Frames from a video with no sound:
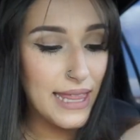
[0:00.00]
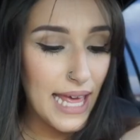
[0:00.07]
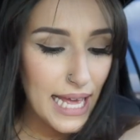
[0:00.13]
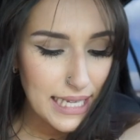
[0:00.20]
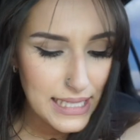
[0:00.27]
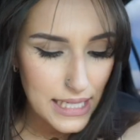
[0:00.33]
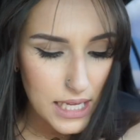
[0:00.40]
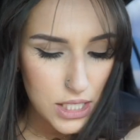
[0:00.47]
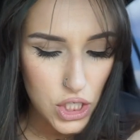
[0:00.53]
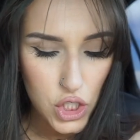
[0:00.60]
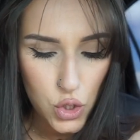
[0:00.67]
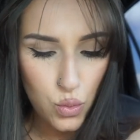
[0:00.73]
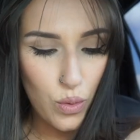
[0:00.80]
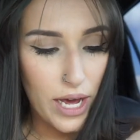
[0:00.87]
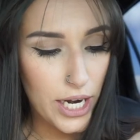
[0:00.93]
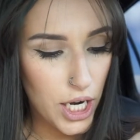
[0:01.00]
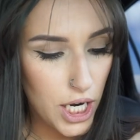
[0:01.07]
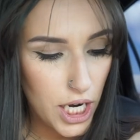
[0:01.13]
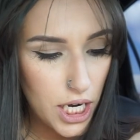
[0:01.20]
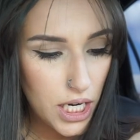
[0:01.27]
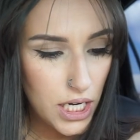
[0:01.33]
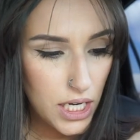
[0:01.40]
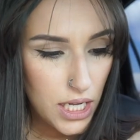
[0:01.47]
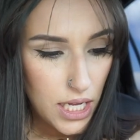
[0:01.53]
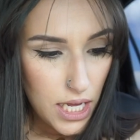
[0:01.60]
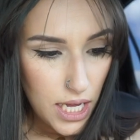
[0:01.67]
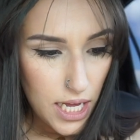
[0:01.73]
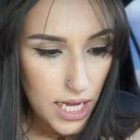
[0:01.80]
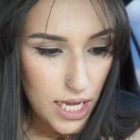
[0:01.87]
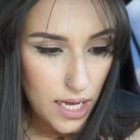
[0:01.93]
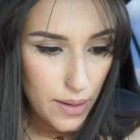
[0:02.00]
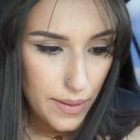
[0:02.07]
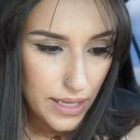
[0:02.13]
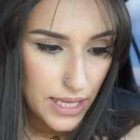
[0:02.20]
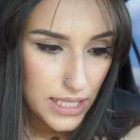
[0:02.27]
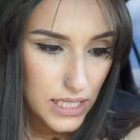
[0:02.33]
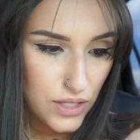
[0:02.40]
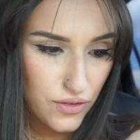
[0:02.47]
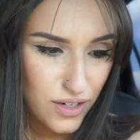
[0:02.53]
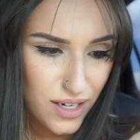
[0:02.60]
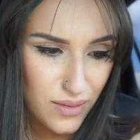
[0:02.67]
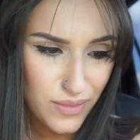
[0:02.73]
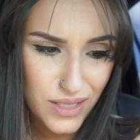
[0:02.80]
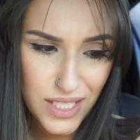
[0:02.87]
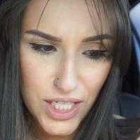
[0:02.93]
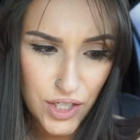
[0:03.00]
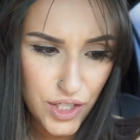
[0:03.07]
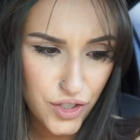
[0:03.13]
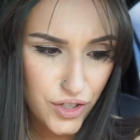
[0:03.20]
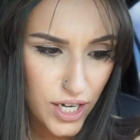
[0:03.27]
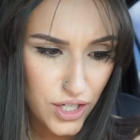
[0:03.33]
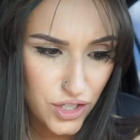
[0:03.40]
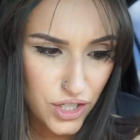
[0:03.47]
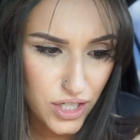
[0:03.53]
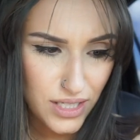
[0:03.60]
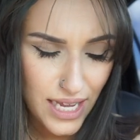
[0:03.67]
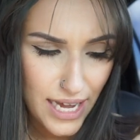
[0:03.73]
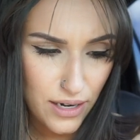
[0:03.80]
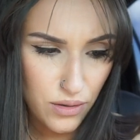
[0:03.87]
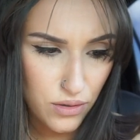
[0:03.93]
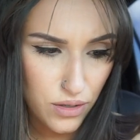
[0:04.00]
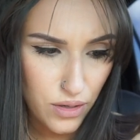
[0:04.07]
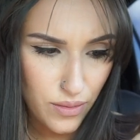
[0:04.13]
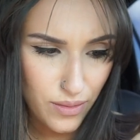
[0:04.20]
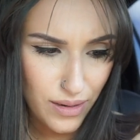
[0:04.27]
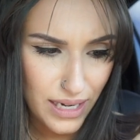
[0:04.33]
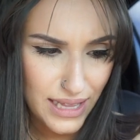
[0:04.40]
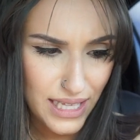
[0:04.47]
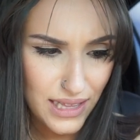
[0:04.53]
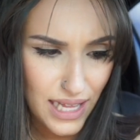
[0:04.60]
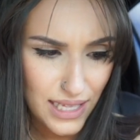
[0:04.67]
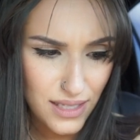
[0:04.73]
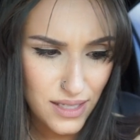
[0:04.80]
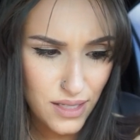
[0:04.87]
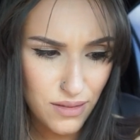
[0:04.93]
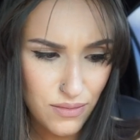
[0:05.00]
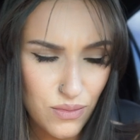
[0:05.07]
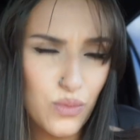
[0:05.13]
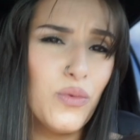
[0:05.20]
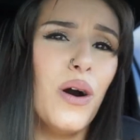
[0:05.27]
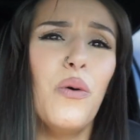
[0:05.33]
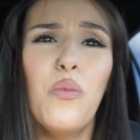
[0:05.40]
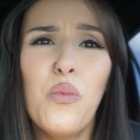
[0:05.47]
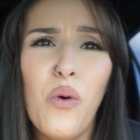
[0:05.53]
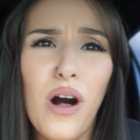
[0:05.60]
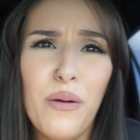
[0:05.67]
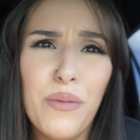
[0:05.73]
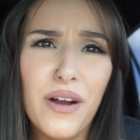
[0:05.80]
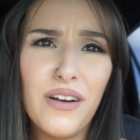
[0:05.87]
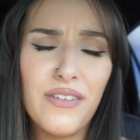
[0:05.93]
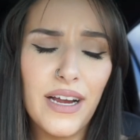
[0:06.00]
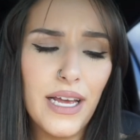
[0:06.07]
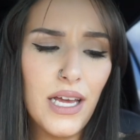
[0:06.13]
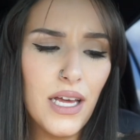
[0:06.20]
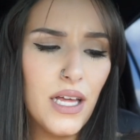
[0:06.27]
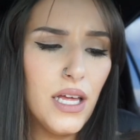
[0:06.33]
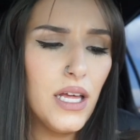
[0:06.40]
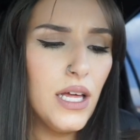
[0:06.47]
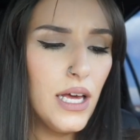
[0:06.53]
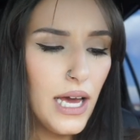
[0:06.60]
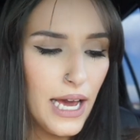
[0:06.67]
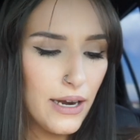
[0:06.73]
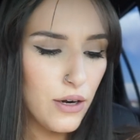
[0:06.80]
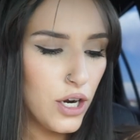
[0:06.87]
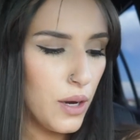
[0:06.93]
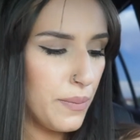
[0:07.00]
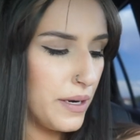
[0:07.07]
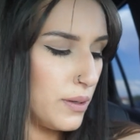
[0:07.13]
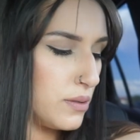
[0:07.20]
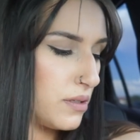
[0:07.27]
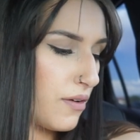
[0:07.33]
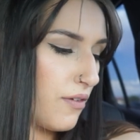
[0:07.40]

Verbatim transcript: this sweater, and this is from Secret Treasures. I don't know, I think that's what, Walmart, right? I don't know, but it was